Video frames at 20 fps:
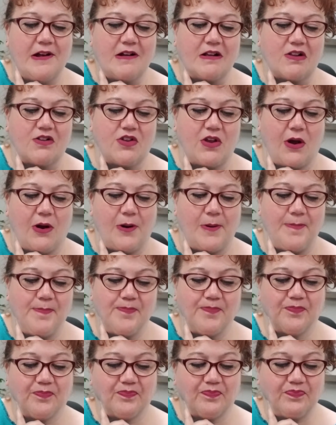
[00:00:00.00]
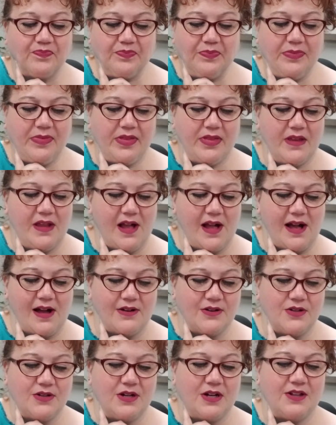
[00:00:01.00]
So I
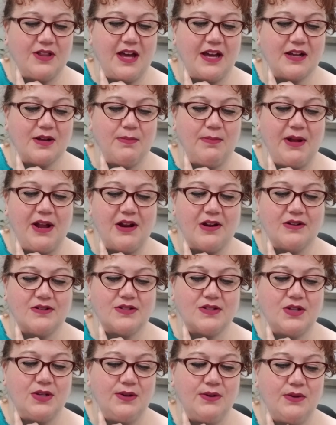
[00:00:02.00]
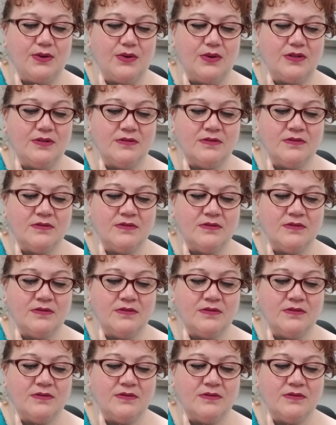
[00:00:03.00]
don't know how that compares to